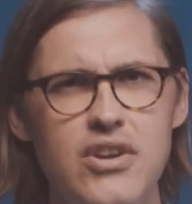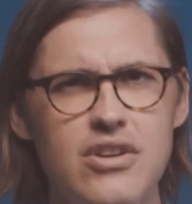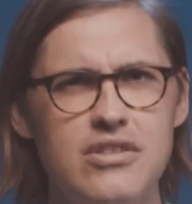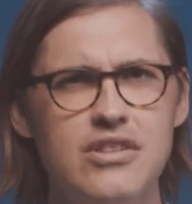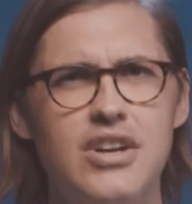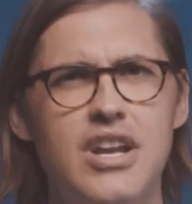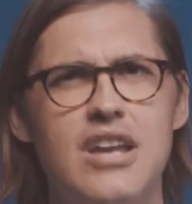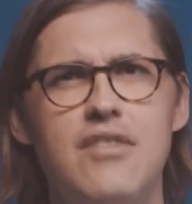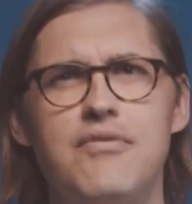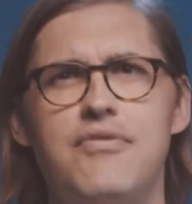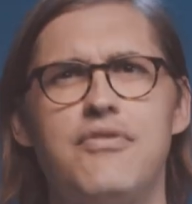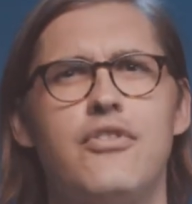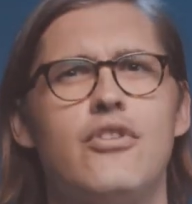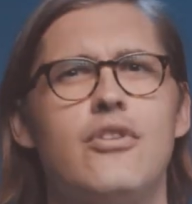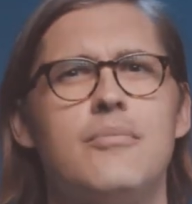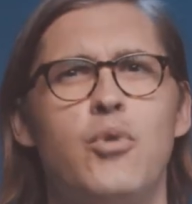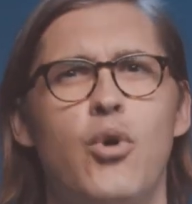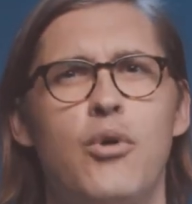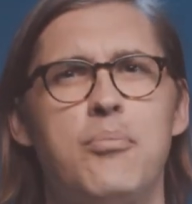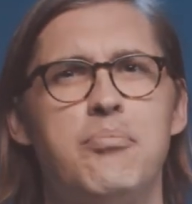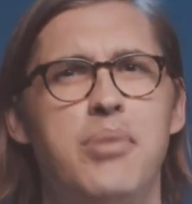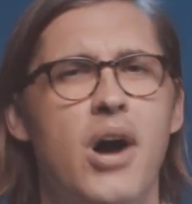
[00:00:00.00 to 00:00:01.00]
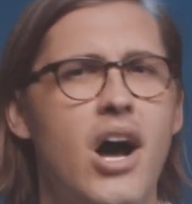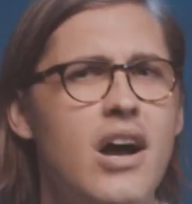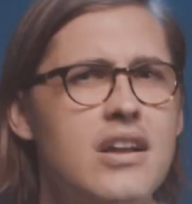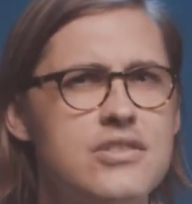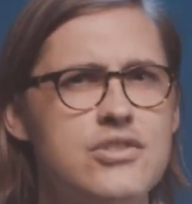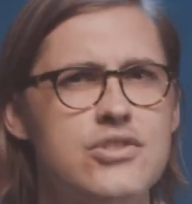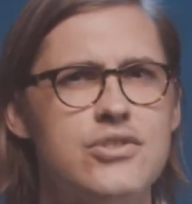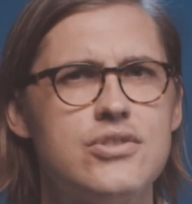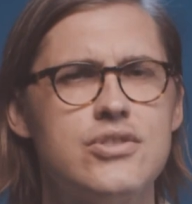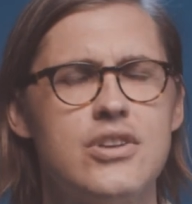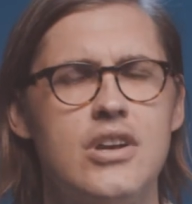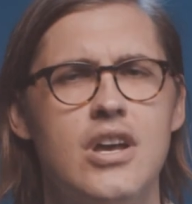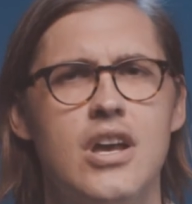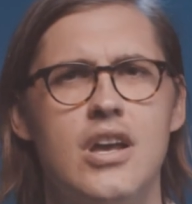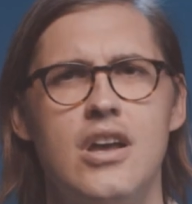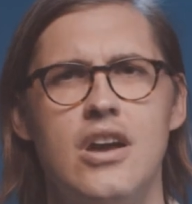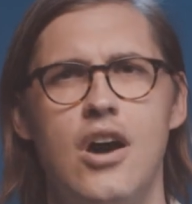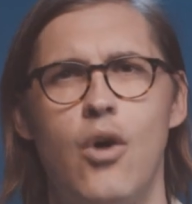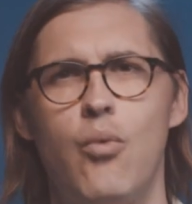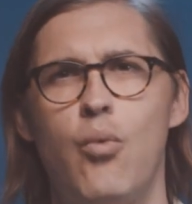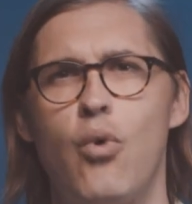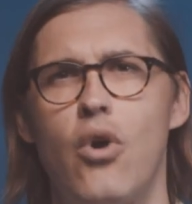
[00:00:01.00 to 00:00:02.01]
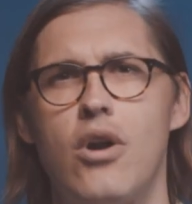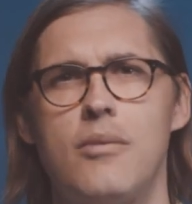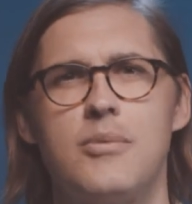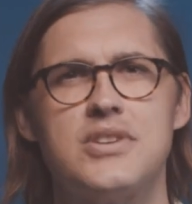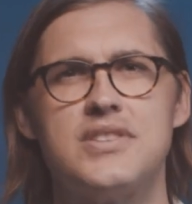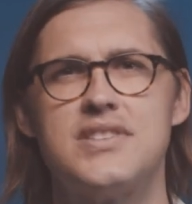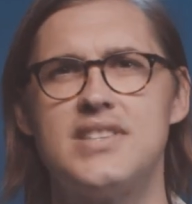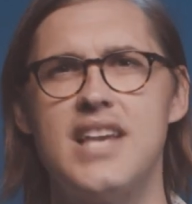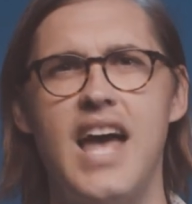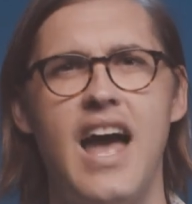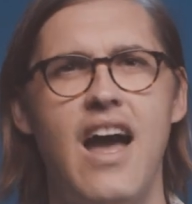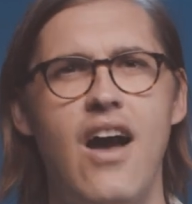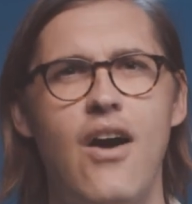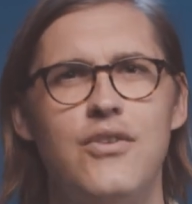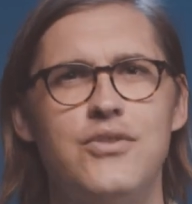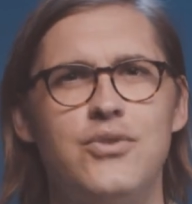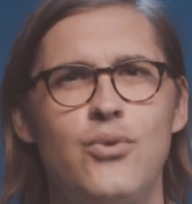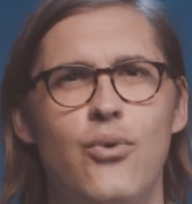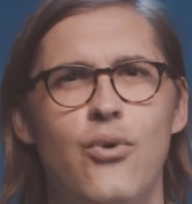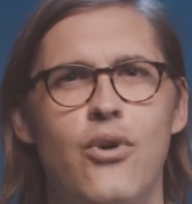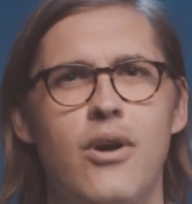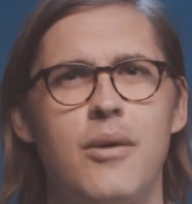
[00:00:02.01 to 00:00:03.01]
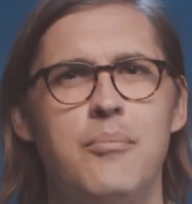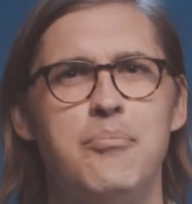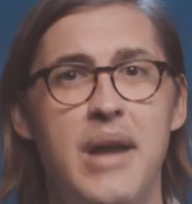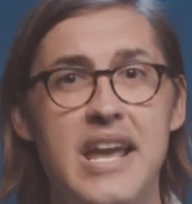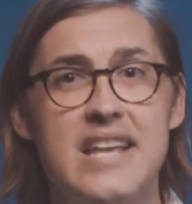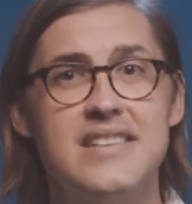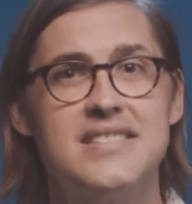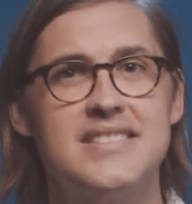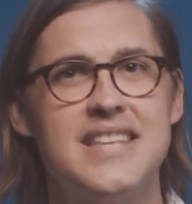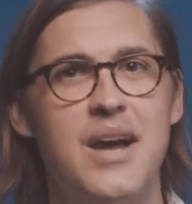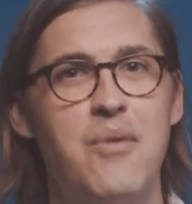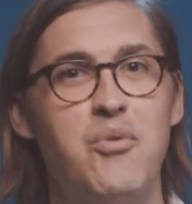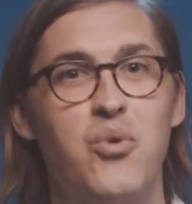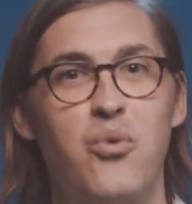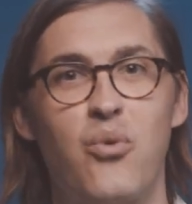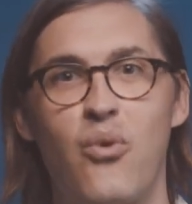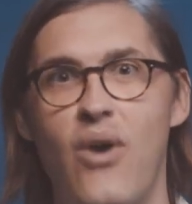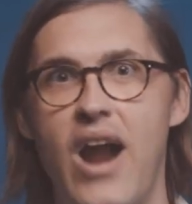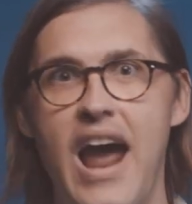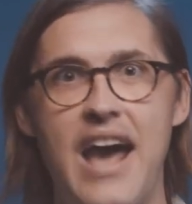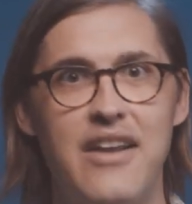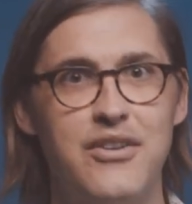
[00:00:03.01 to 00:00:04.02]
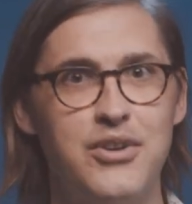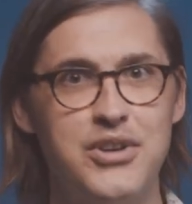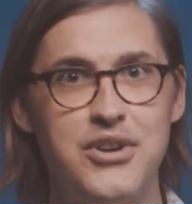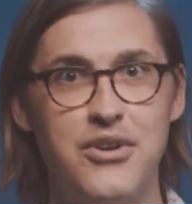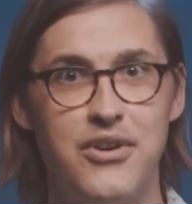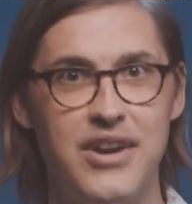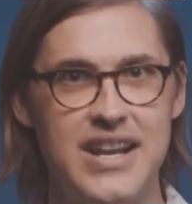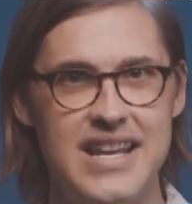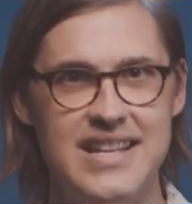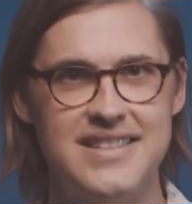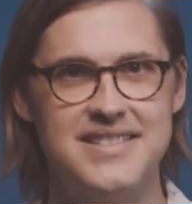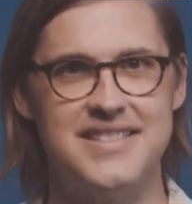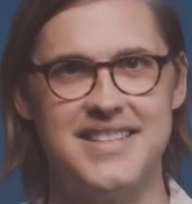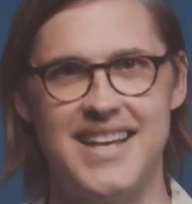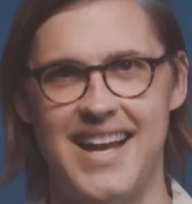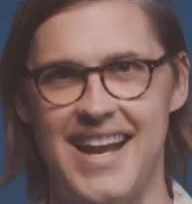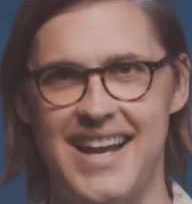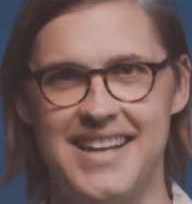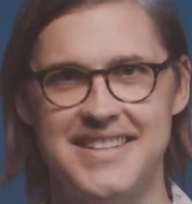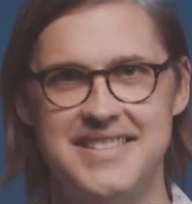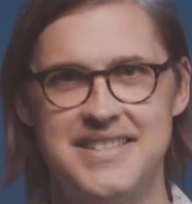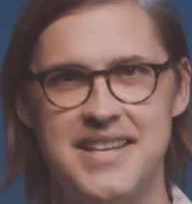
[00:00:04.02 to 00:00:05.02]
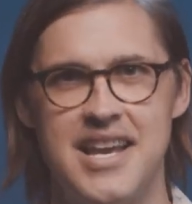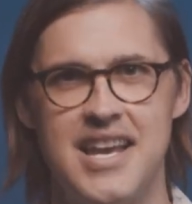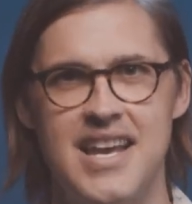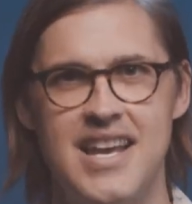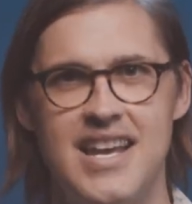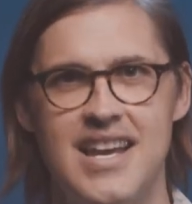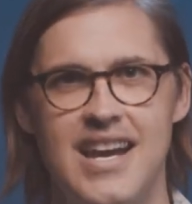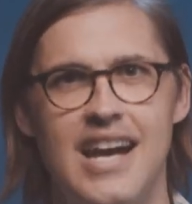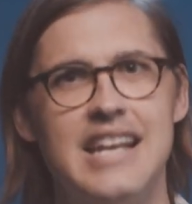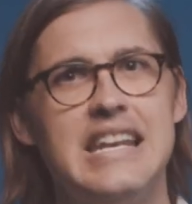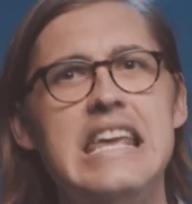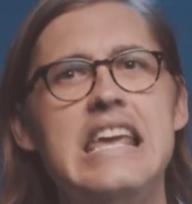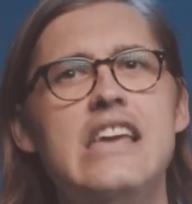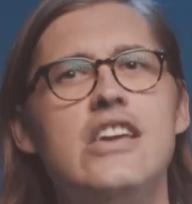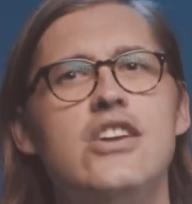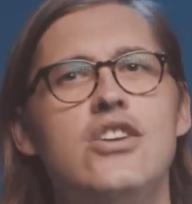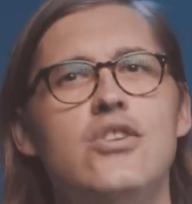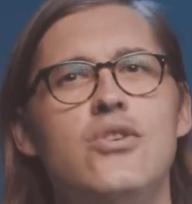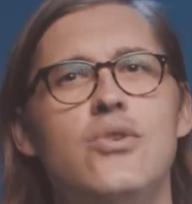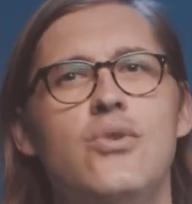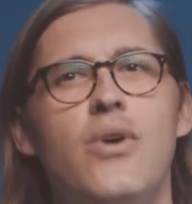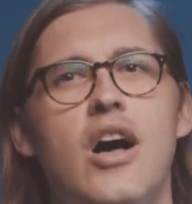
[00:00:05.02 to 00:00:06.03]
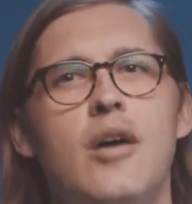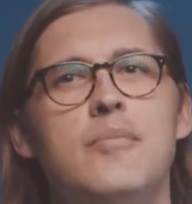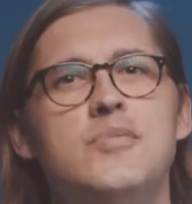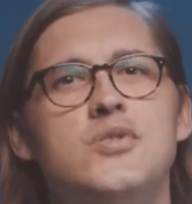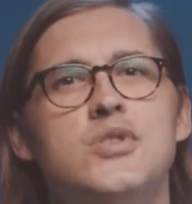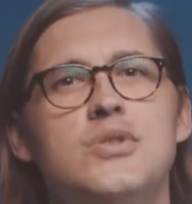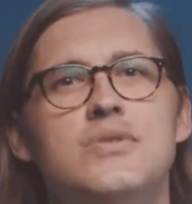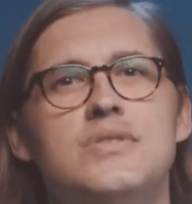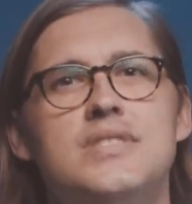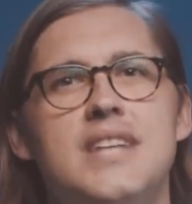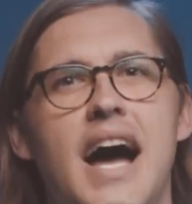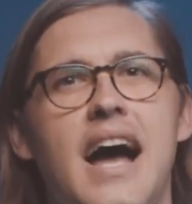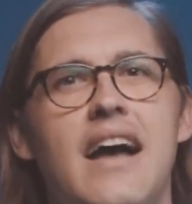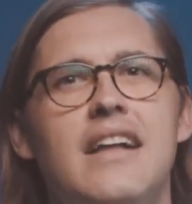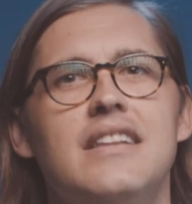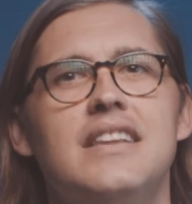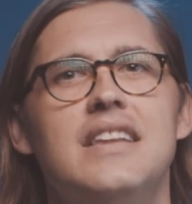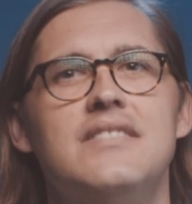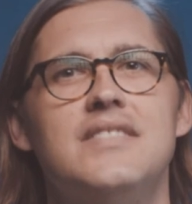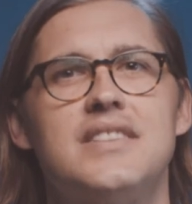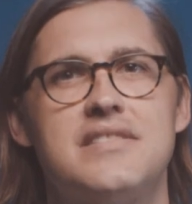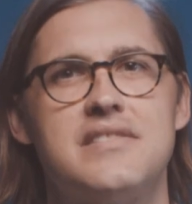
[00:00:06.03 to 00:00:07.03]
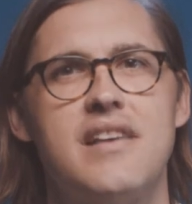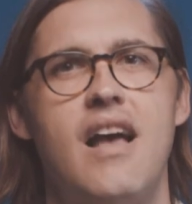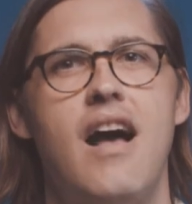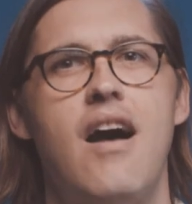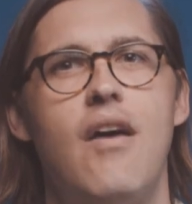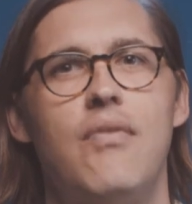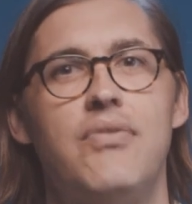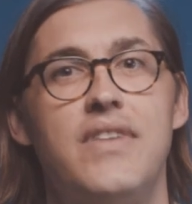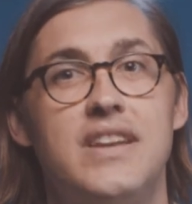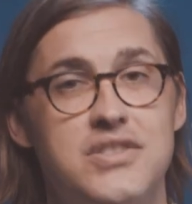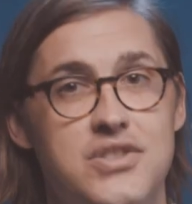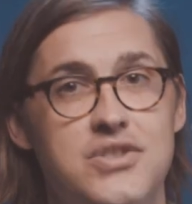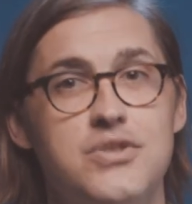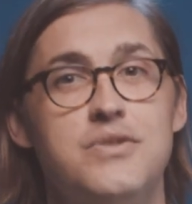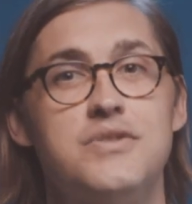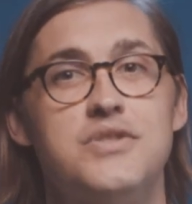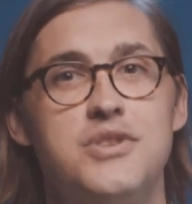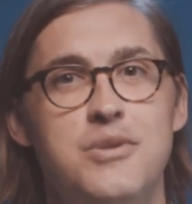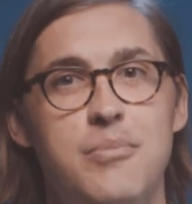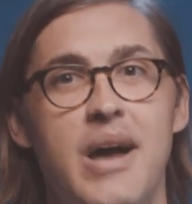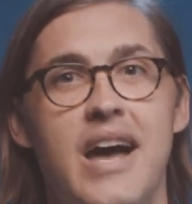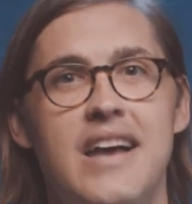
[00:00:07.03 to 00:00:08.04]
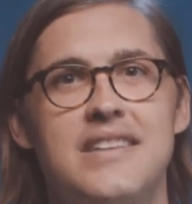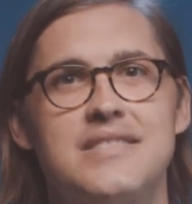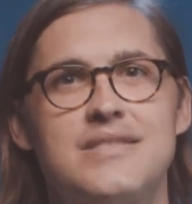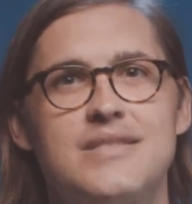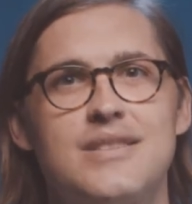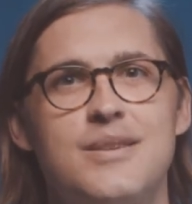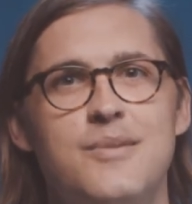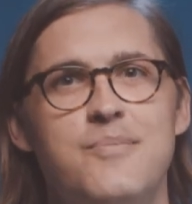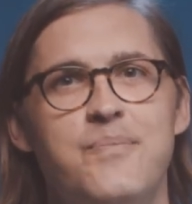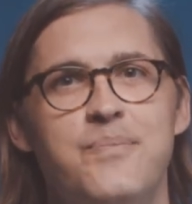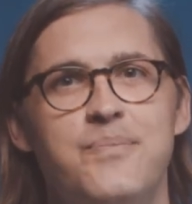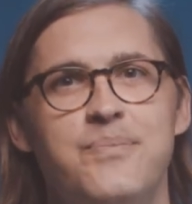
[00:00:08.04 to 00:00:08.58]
you're looking for more punch, a warmer sound, or a bass that will rattle your insides, an EQ helps you dial in the sound that suits you best.